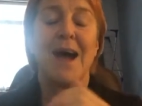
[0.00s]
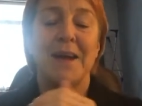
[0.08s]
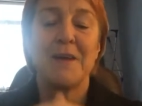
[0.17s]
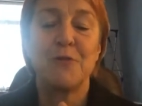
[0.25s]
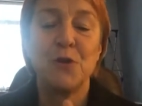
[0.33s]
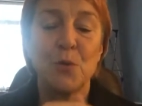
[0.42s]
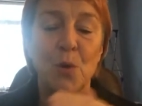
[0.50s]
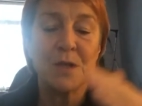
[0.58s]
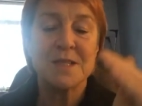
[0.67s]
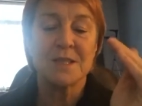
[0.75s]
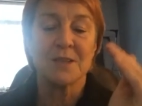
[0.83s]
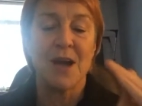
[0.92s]
And if you
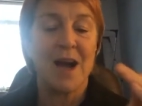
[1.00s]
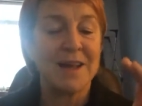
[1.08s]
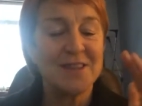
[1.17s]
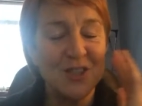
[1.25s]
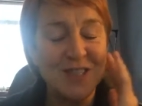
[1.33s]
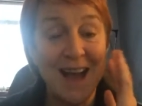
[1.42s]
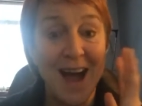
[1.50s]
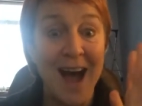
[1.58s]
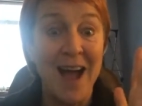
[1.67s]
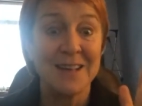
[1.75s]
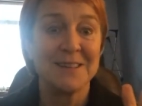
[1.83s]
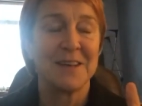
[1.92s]
want to, I just
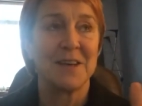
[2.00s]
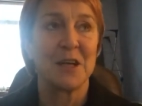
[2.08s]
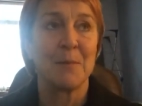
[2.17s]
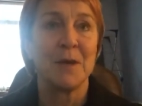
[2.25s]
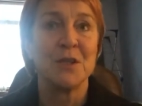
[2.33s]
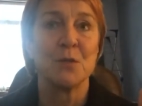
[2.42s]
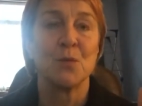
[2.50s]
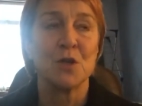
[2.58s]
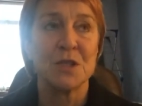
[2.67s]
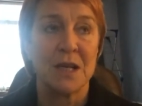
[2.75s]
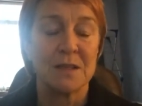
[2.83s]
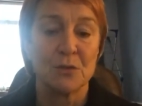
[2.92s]
highly recommend you
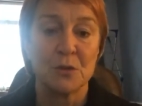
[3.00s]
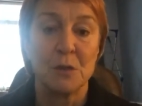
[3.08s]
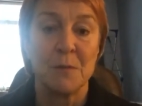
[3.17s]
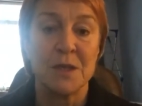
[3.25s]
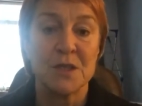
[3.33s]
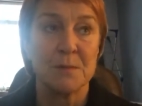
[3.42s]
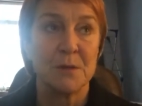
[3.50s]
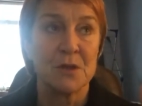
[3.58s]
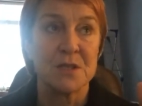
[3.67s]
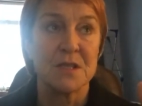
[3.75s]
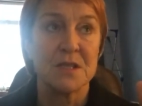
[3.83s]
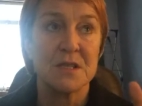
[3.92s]
watch that documentary
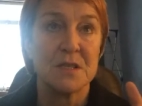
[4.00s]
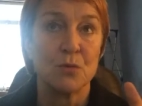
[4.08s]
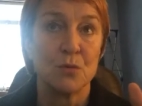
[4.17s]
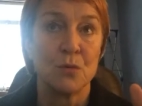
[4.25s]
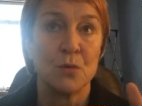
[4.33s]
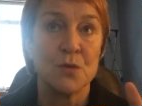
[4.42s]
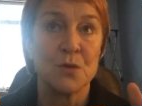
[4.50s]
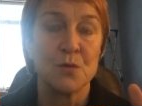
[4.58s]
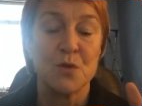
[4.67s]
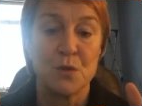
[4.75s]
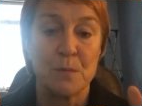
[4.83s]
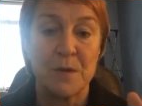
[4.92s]
because it's so,
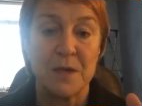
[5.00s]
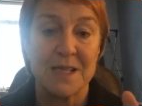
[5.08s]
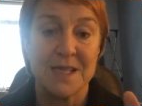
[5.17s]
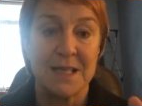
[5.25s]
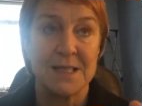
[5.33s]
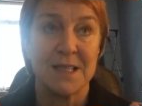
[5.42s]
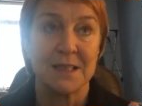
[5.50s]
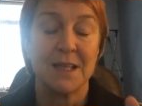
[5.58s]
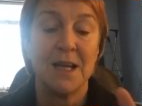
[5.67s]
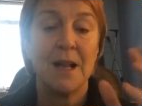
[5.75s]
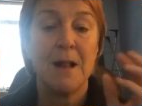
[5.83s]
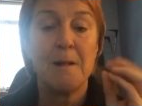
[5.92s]
so super exciting.
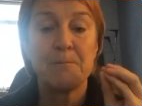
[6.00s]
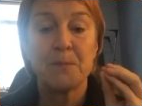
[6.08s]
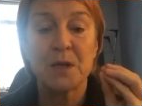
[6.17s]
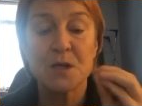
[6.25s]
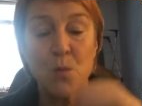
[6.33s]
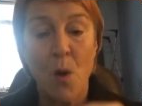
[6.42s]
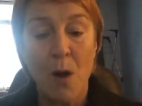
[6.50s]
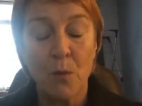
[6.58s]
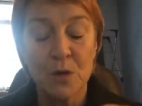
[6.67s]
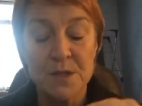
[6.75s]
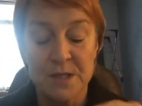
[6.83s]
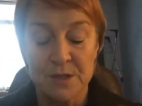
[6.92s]
Because what I
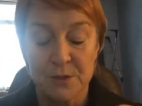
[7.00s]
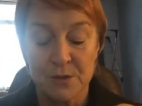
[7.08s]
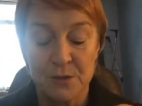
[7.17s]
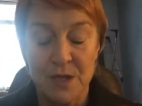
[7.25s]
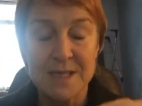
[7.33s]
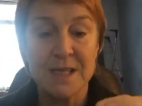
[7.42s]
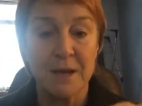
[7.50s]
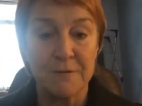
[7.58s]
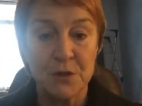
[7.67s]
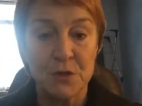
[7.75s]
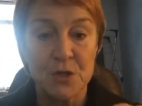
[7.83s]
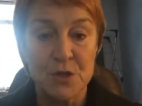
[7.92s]
want to do is
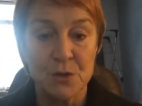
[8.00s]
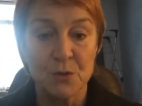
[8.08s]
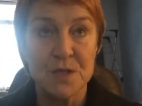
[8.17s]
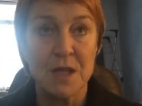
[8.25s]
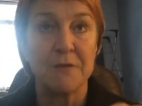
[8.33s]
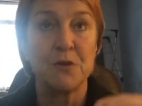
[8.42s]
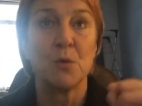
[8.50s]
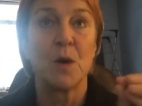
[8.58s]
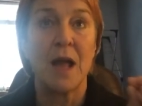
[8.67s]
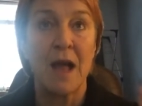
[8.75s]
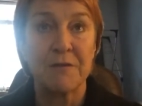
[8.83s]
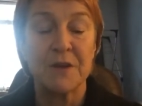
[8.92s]
give you the tools that if you
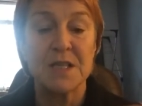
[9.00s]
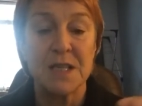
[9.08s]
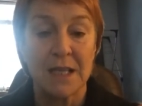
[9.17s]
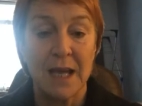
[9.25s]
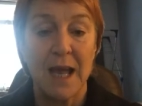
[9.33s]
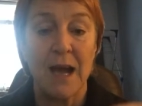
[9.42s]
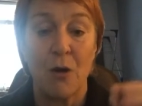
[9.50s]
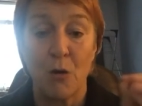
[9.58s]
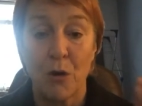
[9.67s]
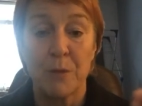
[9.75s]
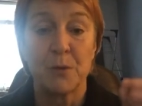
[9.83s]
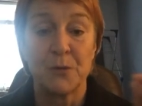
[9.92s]
were ever to get a
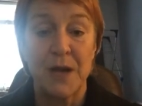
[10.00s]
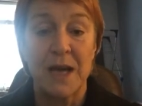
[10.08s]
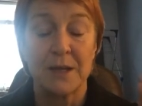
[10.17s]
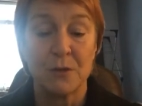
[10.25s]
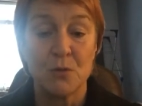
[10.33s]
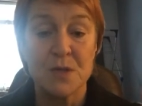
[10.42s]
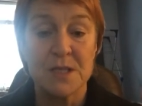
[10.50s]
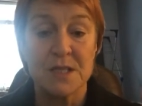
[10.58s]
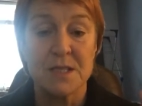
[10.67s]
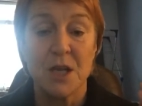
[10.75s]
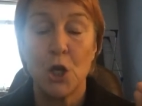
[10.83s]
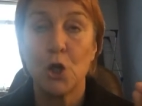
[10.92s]
horrible
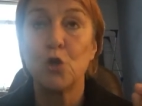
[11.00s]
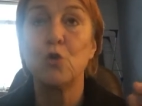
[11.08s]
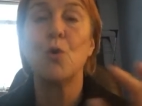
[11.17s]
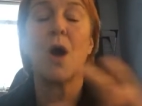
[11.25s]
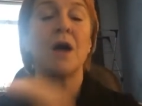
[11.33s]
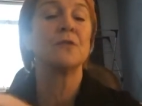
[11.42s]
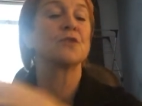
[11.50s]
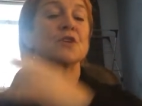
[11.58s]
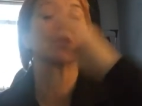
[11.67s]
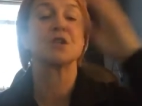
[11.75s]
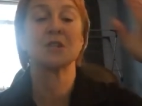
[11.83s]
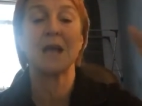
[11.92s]
diagnosis, you
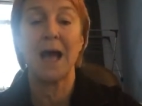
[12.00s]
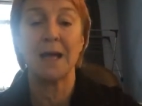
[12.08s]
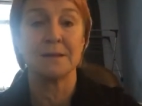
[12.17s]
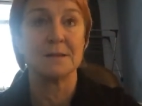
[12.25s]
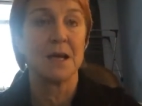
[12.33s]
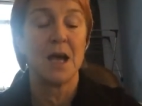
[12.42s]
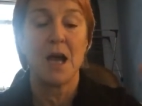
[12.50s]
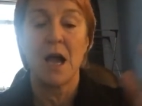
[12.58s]
understand